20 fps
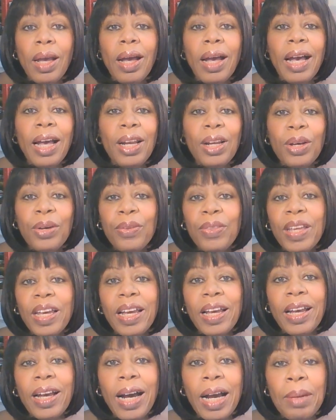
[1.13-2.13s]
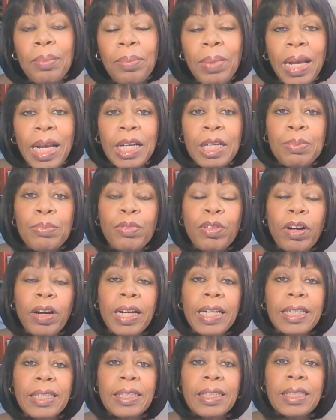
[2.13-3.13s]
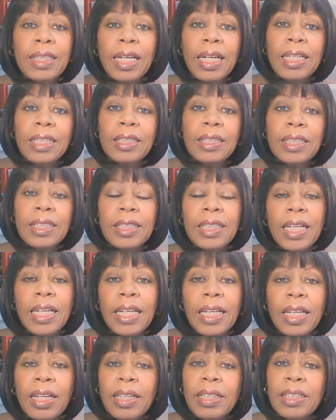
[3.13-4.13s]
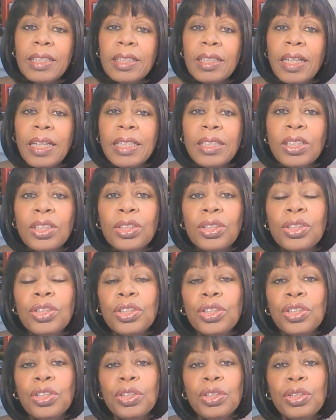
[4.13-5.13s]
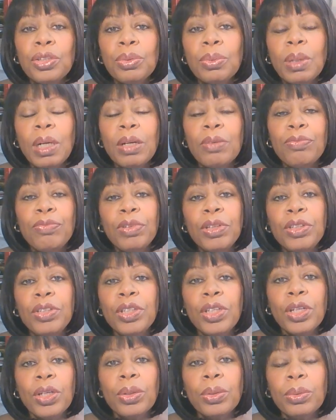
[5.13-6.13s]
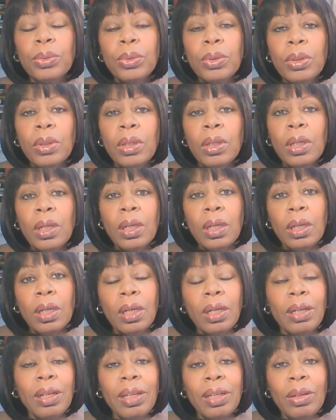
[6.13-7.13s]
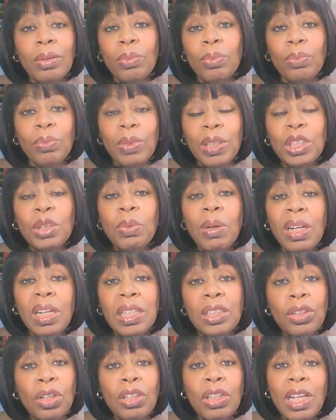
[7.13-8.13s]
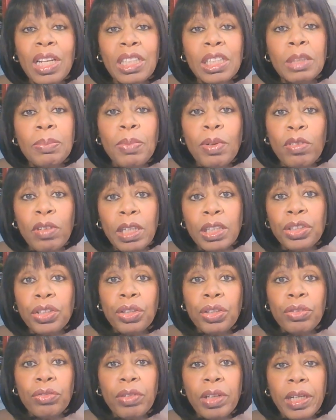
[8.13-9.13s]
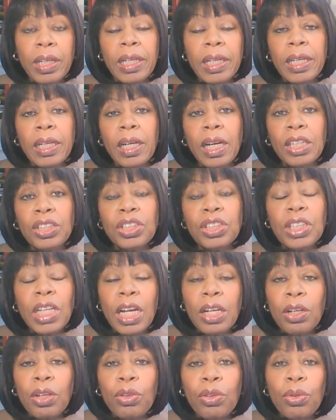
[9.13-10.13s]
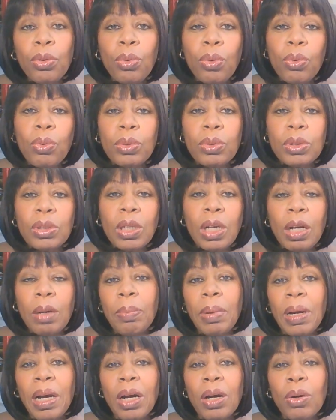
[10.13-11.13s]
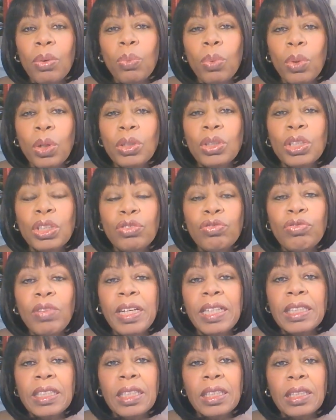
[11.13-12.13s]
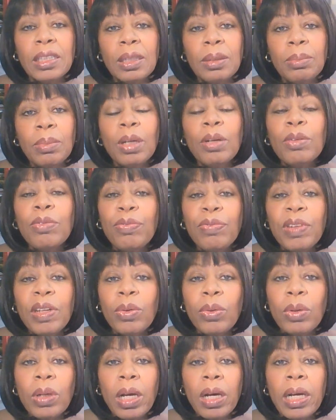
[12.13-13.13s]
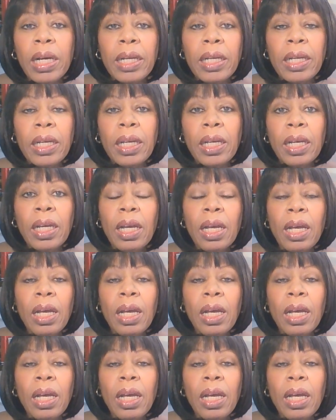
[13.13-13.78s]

Hello there, I'm Blackbright and today I decided to do a video. This one is on inspiration really. I just had a thought about what does racism feel like?